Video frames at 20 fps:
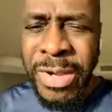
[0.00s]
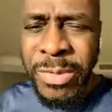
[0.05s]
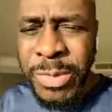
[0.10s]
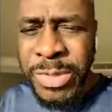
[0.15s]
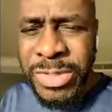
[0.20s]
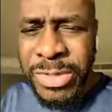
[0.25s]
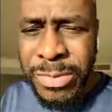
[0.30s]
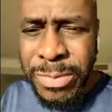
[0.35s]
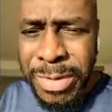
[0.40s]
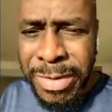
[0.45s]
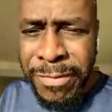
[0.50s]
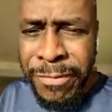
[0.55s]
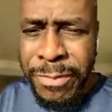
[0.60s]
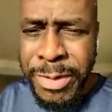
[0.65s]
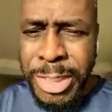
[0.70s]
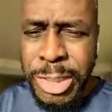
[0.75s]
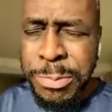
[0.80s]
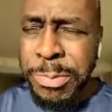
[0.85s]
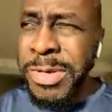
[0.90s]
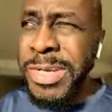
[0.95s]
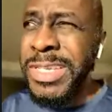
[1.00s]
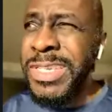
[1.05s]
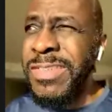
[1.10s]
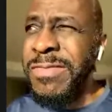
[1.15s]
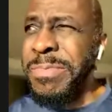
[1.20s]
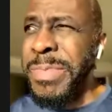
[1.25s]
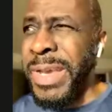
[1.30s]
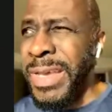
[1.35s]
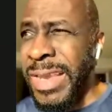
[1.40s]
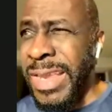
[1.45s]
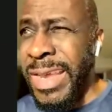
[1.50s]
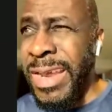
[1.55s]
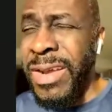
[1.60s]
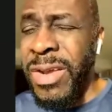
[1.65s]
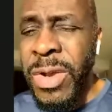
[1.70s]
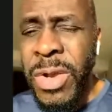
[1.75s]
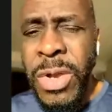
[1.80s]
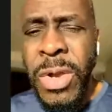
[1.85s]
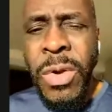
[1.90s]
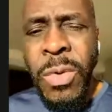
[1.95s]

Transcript: that was doing Fresh Prince of Bel-Air,